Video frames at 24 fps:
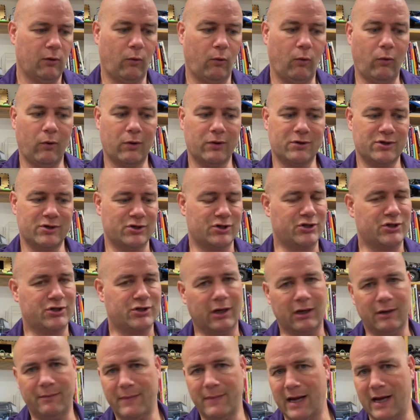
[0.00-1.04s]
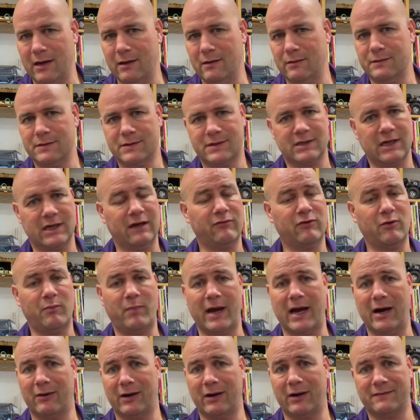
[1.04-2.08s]
or just shut them down, save the
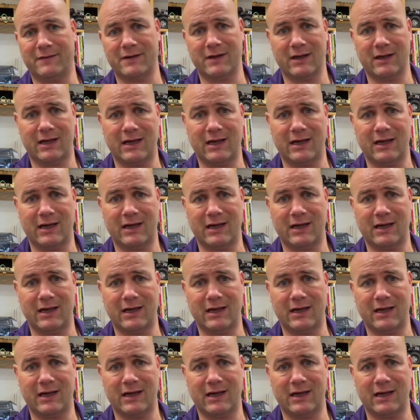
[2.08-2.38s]
power after